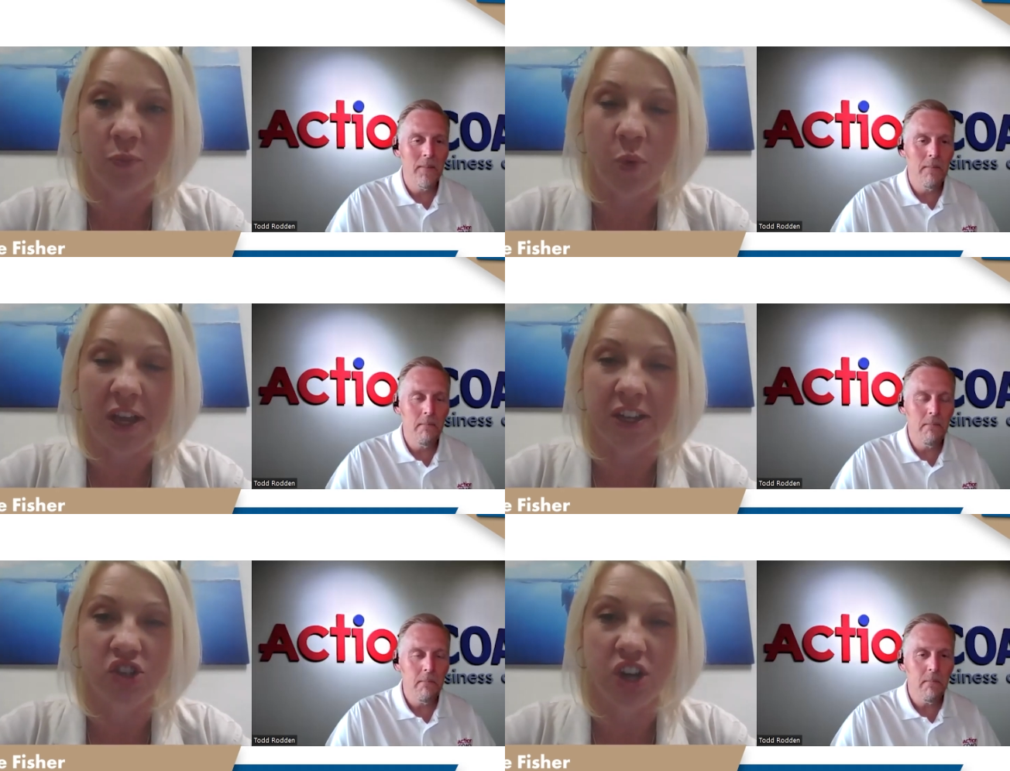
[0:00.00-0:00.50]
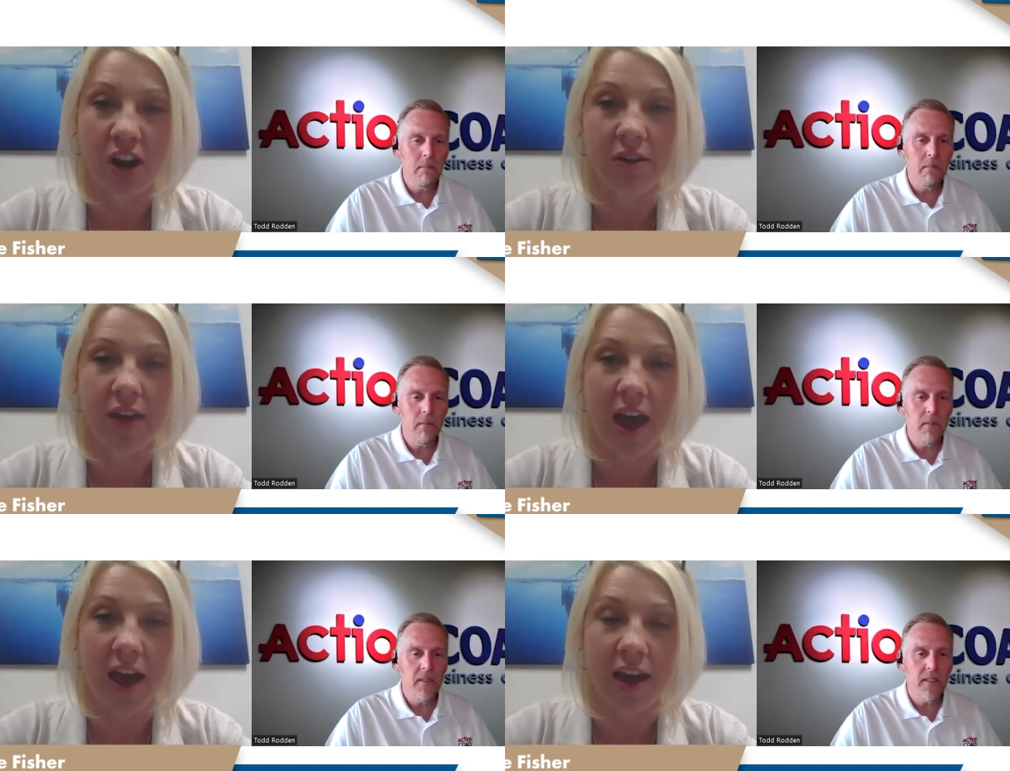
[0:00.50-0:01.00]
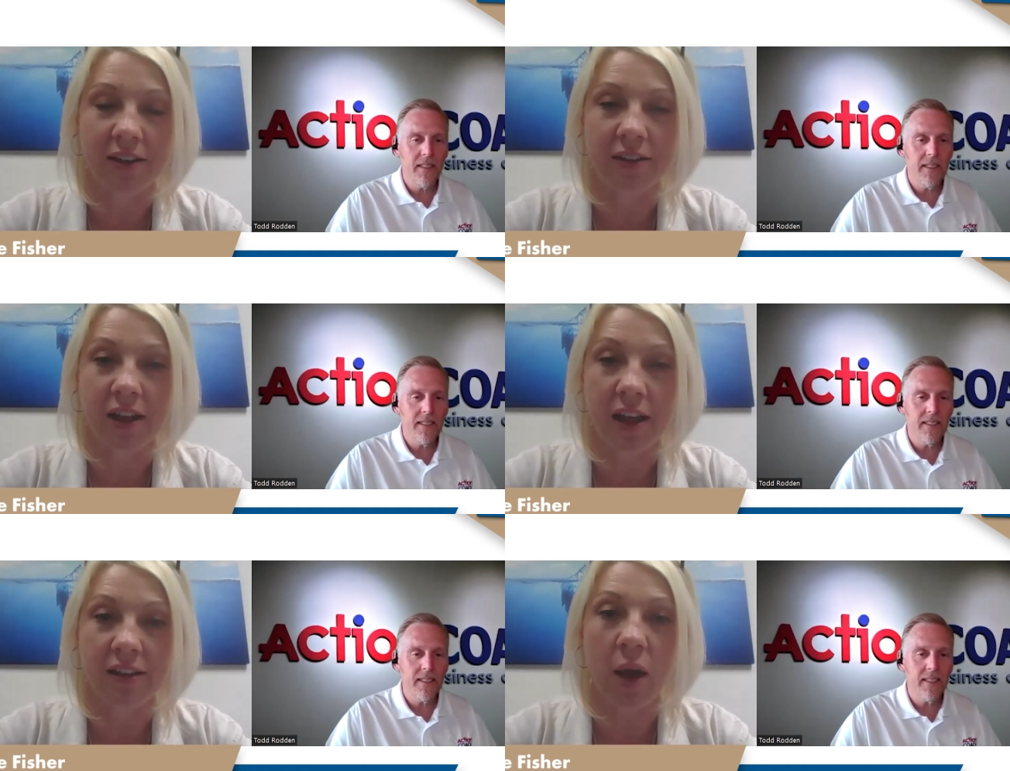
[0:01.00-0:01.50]
Speaker 1: we can share that
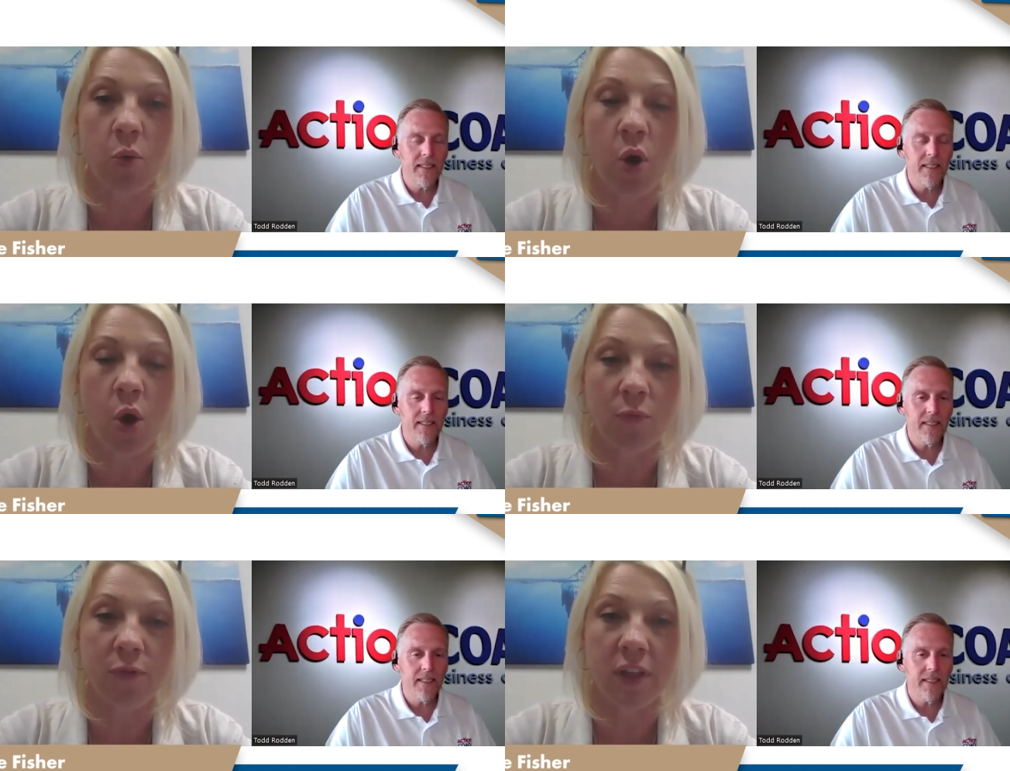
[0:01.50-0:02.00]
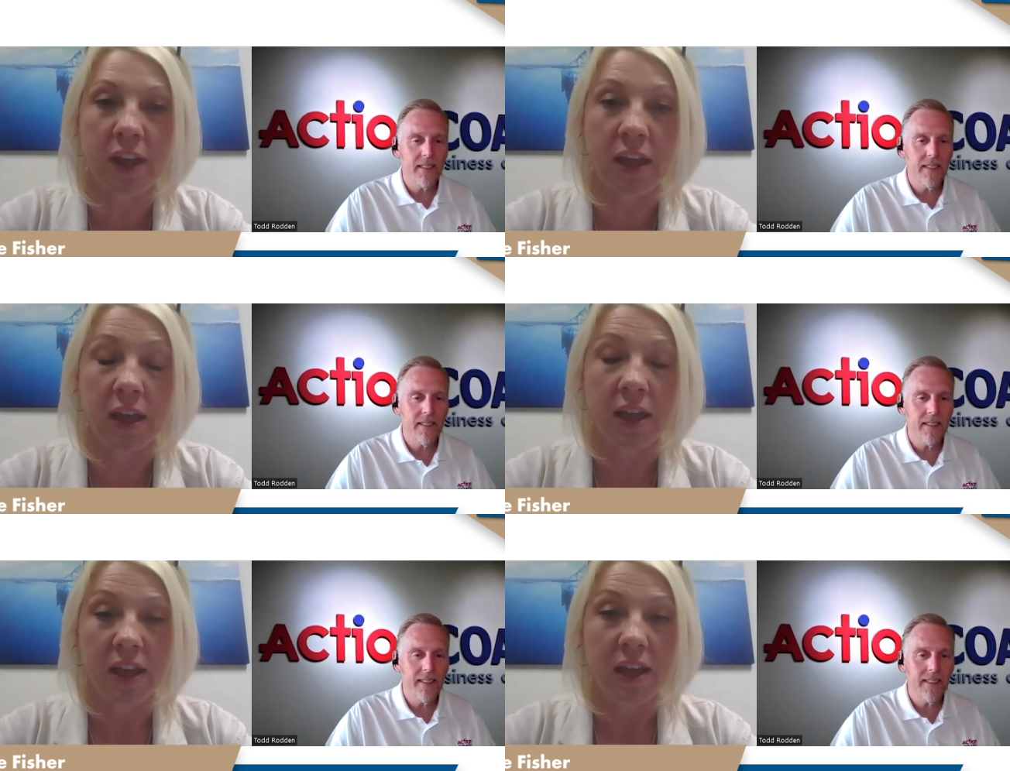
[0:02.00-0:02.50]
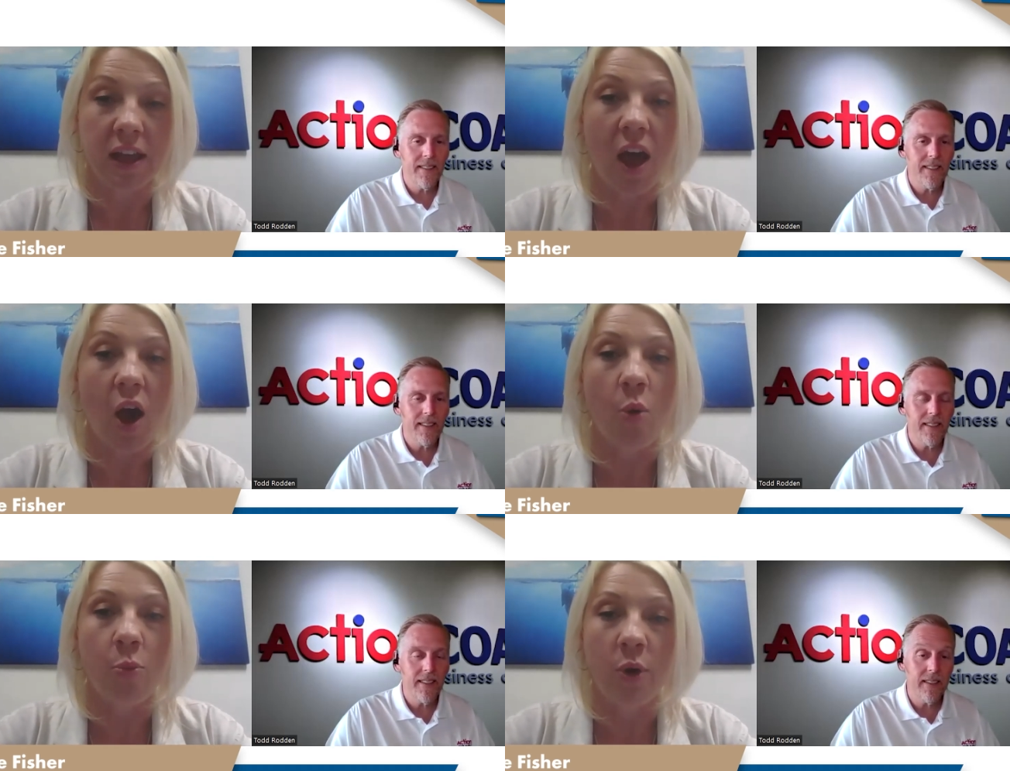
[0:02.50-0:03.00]
and that, that will hopefully
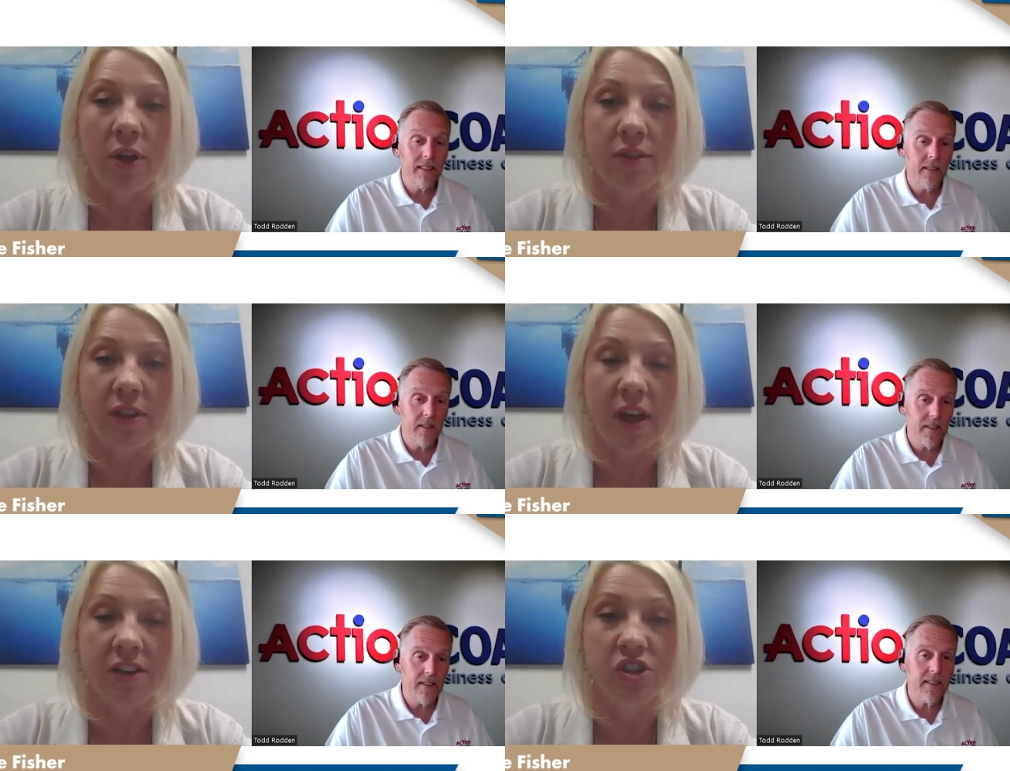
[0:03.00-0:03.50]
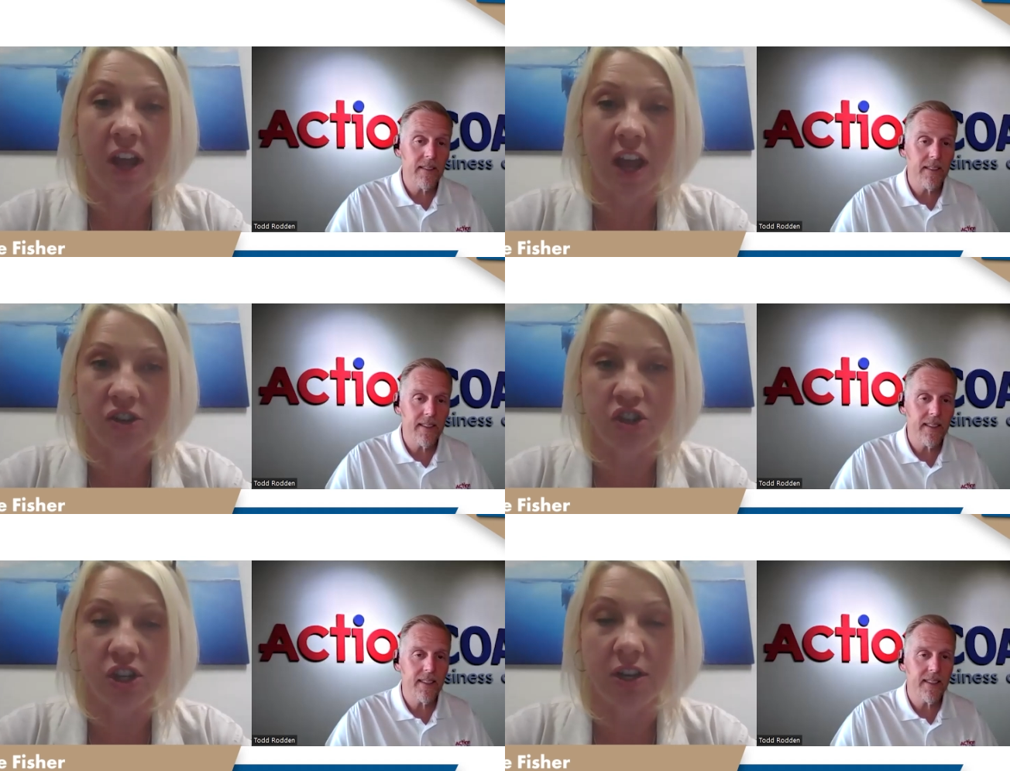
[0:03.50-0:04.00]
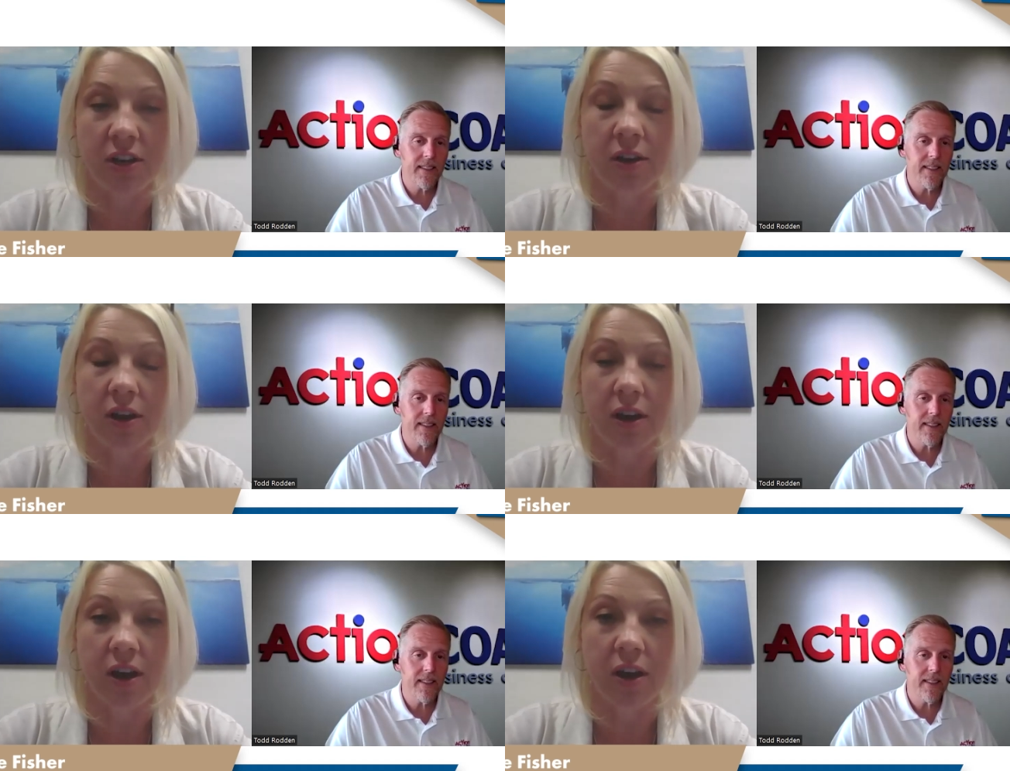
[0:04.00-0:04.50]
help with
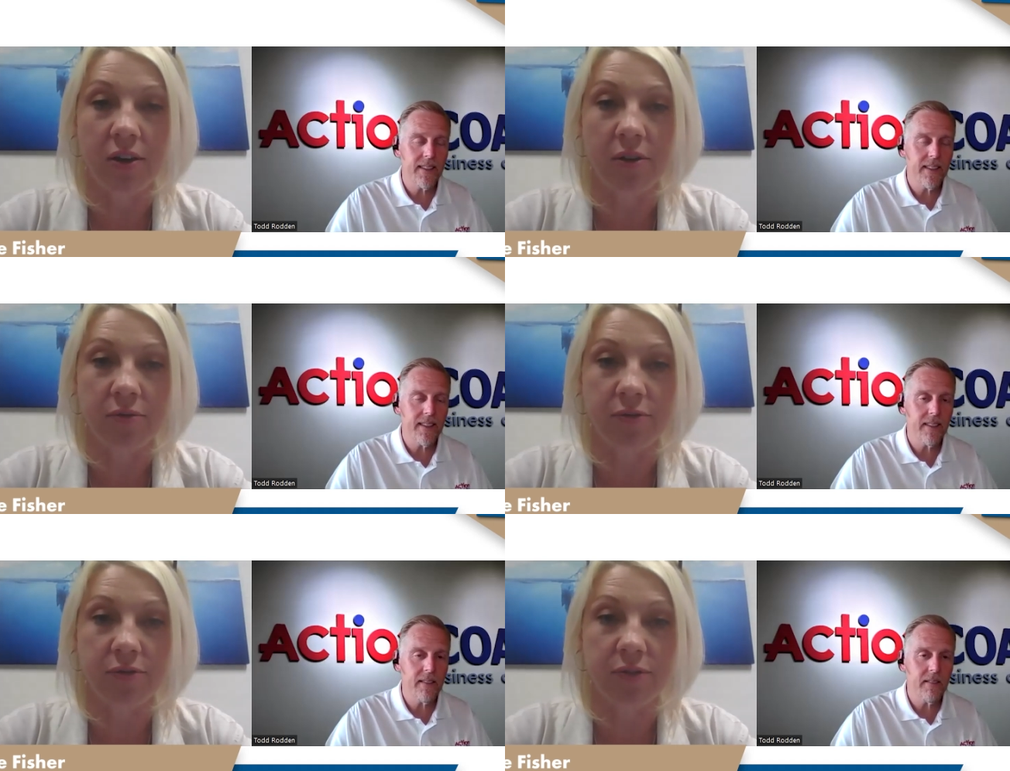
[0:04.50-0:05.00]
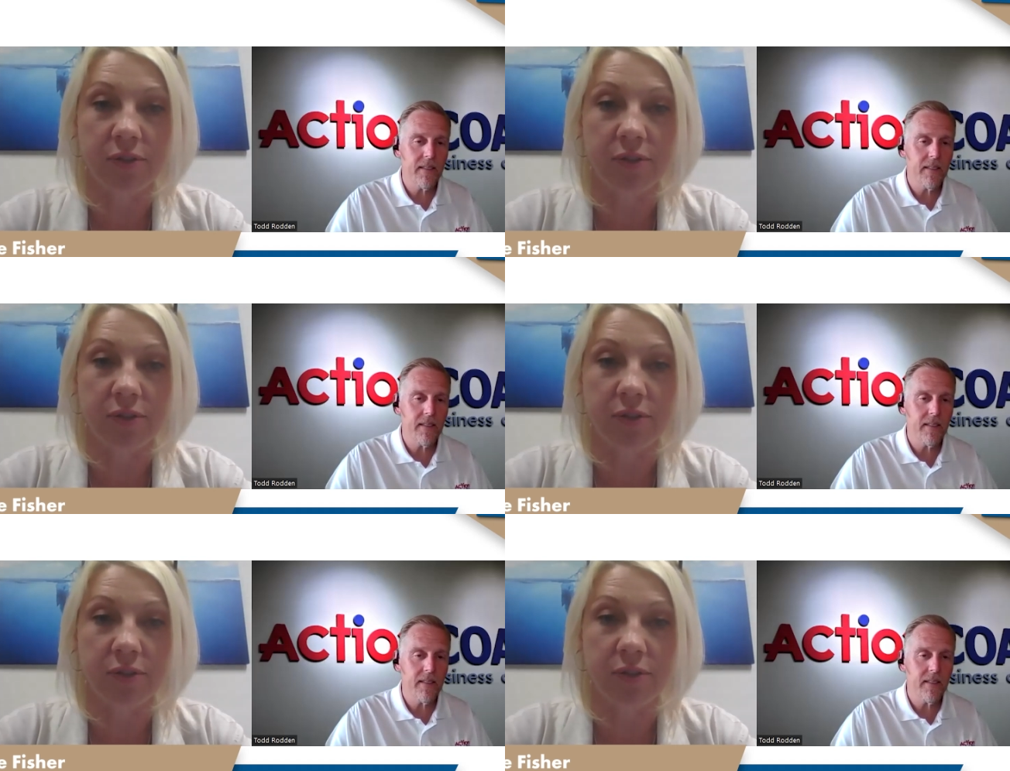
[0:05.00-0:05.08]
education of